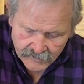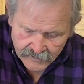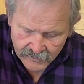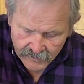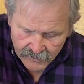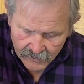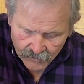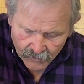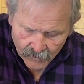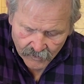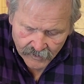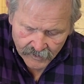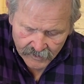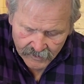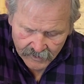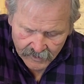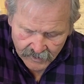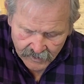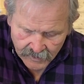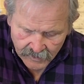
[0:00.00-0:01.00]
Just to where
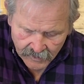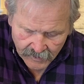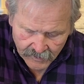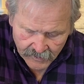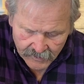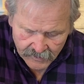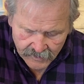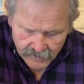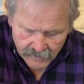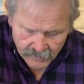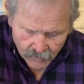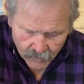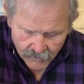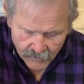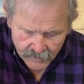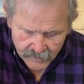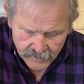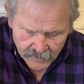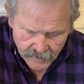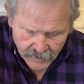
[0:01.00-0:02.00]

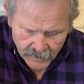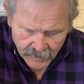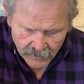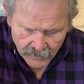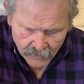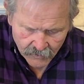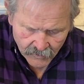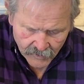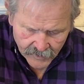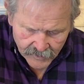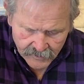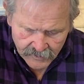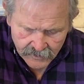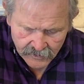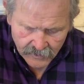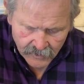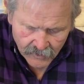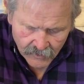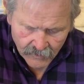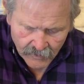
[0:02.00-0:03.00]
it's not quite
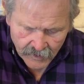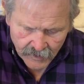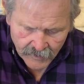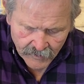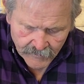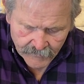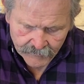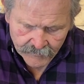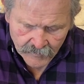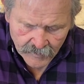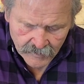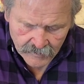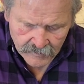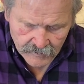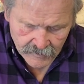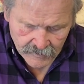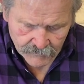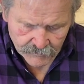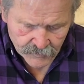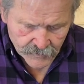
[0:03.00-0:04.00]
so
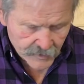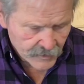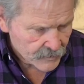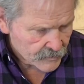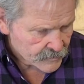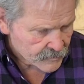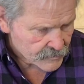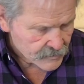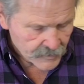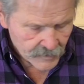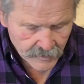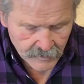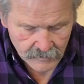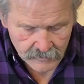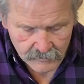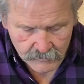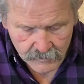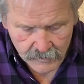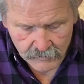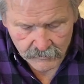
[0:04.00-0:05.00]
lumpy. Let's add a
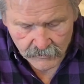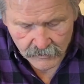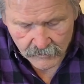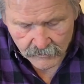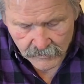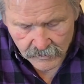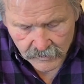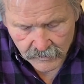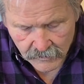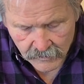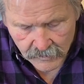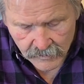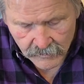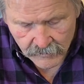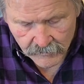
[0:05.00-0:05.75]
little bit more milk.